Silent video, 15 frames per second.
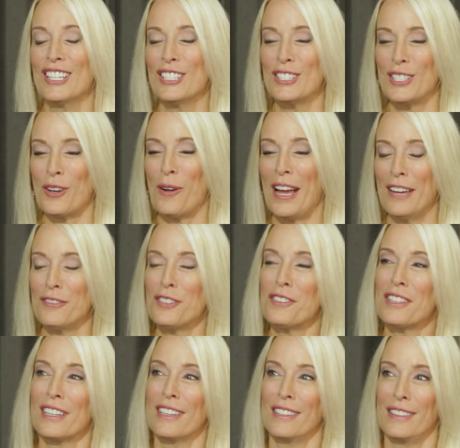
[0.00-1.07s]
So after
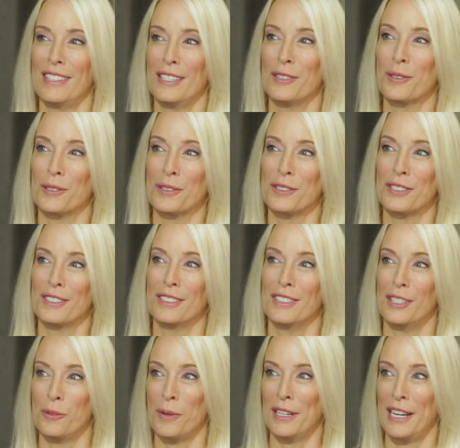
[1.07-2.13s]
the cathedrals,
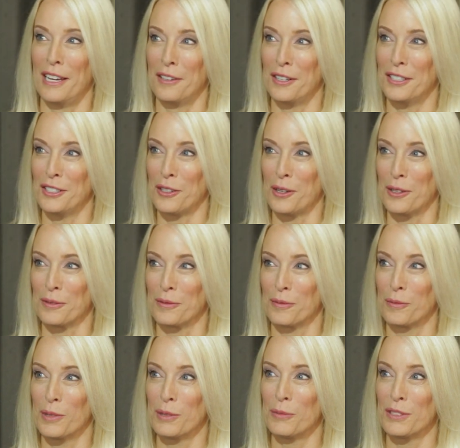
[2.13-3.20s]
you went out on your own.
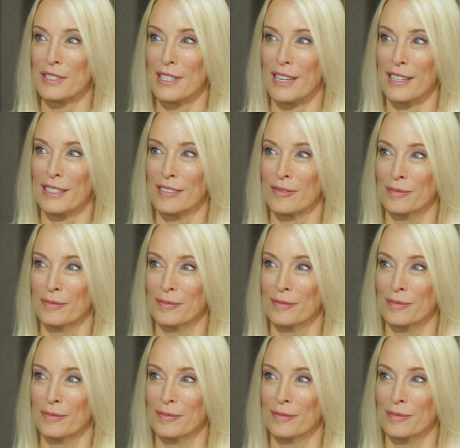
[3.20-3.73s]
When was that?